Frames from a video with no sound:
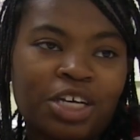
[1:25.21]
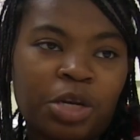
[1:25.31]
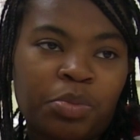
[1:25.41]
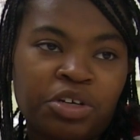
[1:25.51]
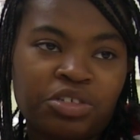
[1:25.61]
it could
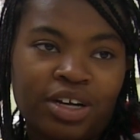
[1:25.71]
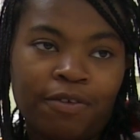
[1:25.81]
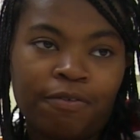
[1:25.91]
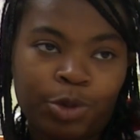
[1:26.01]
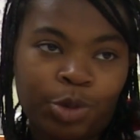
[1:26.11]
have been just like a
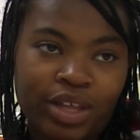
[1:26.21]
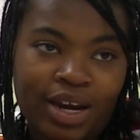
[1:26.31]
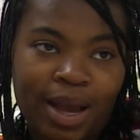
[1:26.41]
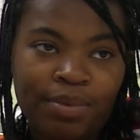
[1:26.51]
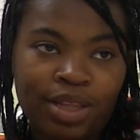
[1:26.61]
fluke that it
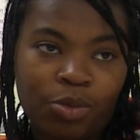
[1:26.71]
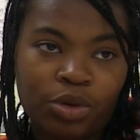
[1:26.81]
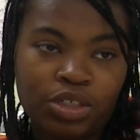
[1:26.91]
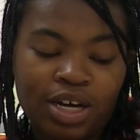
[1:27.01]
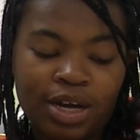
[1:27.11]
happened that
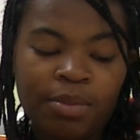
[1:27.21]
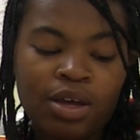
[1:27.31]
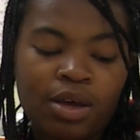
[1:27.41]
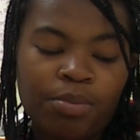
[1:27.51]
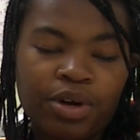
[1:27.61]
one time,
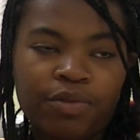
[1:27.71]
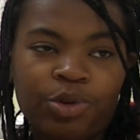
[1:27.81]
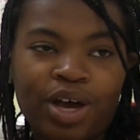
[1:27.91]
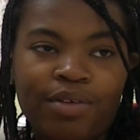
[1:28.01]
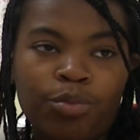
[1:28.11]
but if
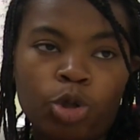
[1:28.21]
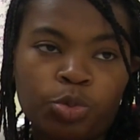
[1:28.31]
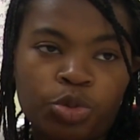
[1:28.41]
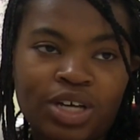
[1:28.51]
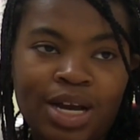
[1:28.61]
you have it
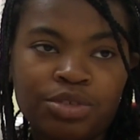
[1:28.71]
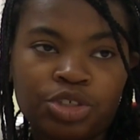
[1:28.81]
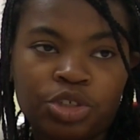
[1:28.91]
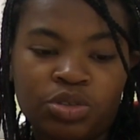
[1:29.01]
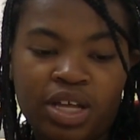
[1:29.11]
multiple times, it
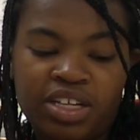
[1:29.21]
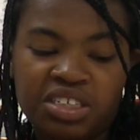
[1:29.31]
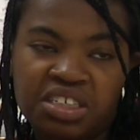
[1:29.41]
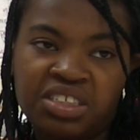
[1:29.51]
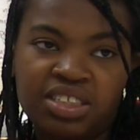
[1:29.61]
shows that it's
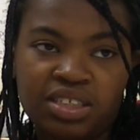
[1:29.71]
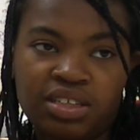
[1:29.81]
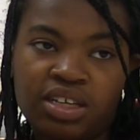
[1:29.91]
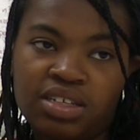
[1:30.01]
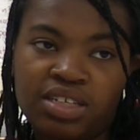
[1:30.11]
a consistent
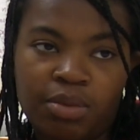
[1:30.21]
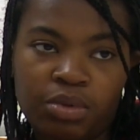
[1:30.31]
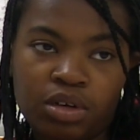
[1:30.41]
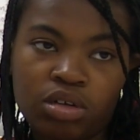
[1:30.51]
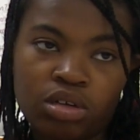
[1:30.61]
thing that's happening.